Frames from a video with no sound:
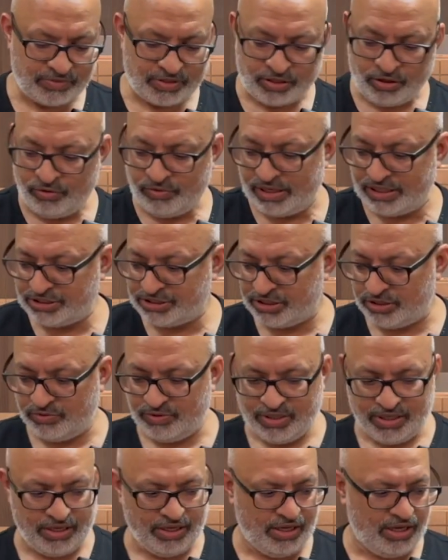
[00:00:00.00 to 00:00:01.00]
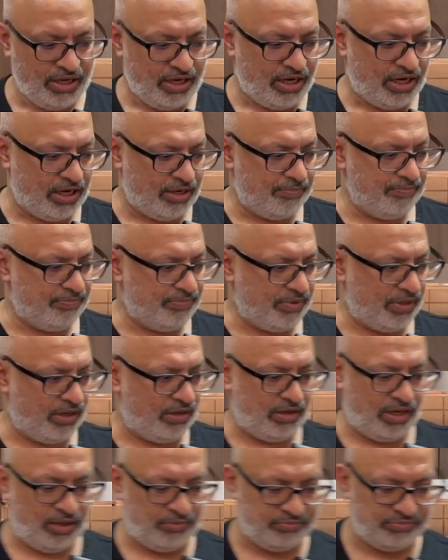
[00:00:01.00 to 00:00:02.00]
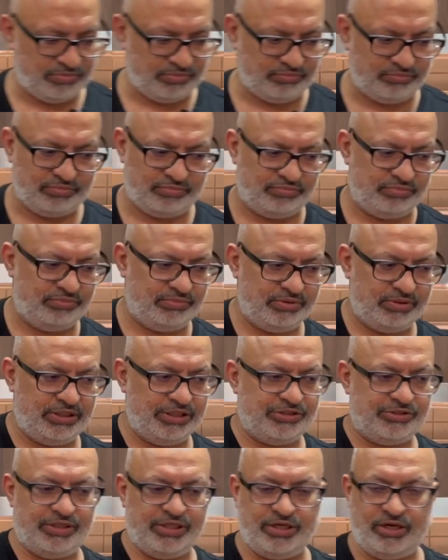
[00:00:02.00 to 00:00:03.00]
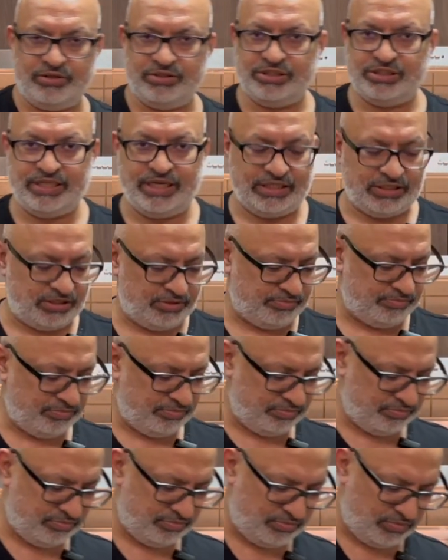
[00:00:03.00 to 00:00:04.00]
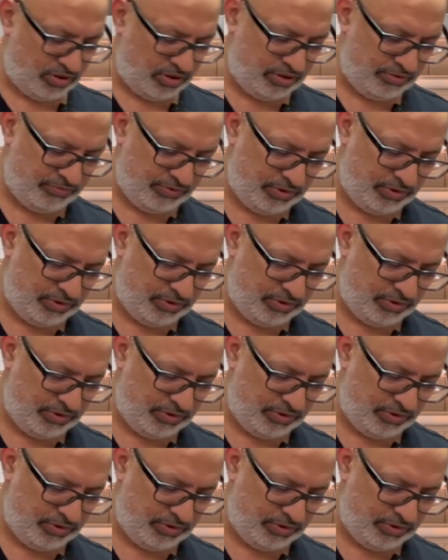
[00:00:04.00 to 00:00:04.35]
All right, so I'm literally going to take some olive